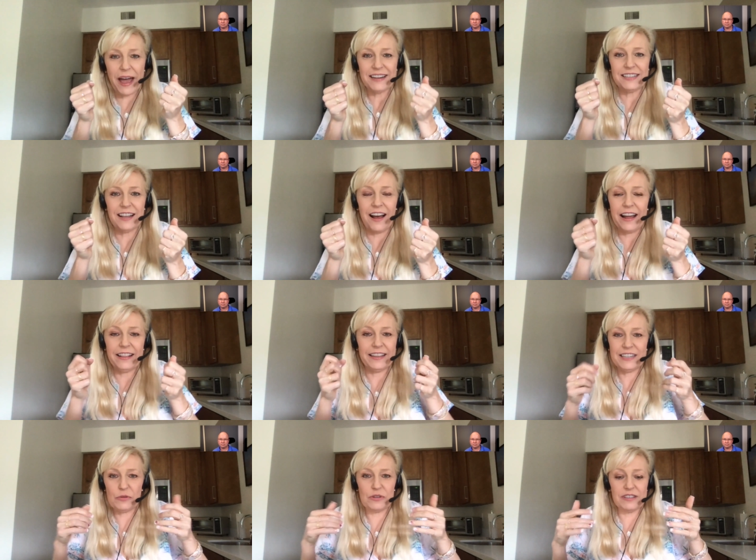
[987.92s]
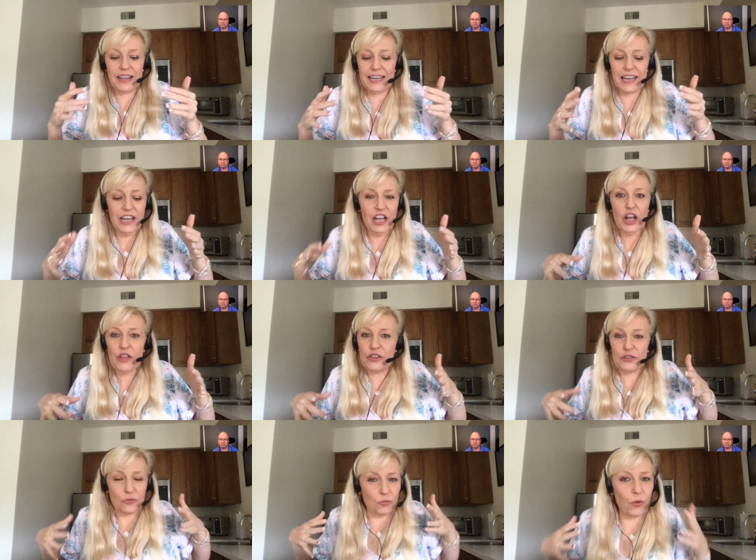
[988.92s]
mm. me back to the island. It was like
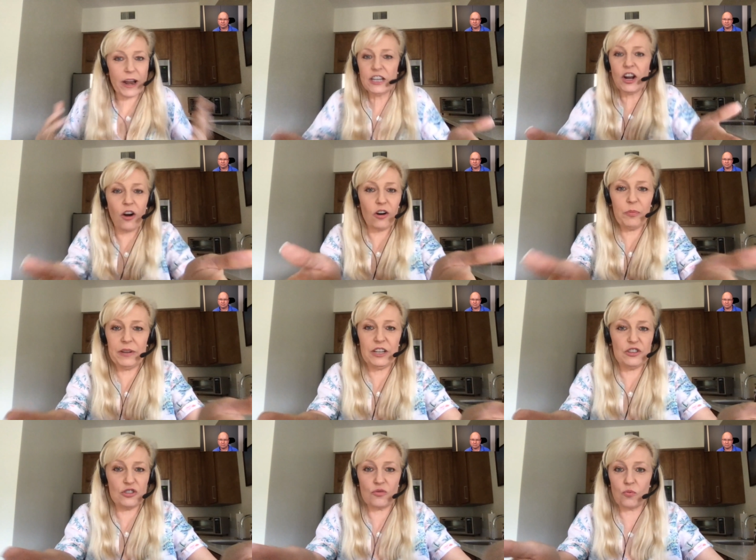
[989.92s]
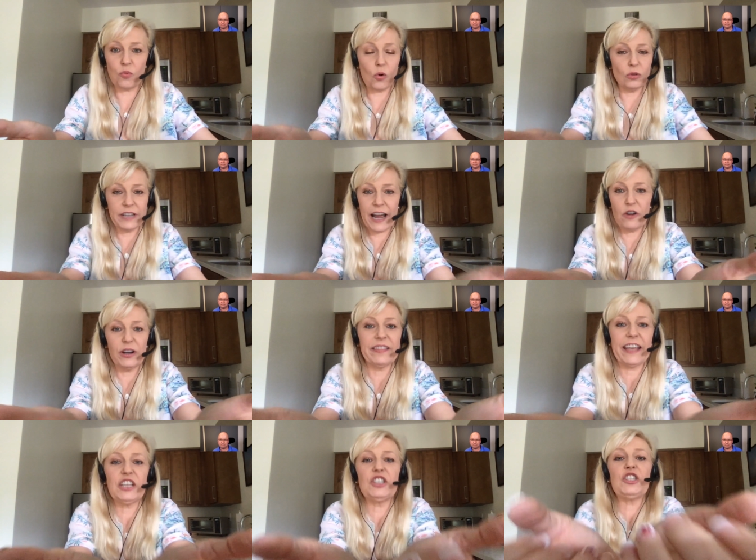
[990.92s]
this red carpet had just rolled
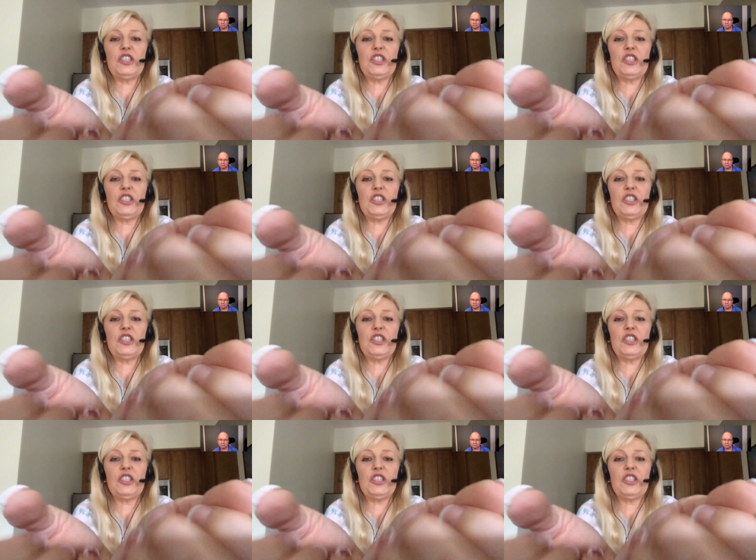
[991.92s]
out and like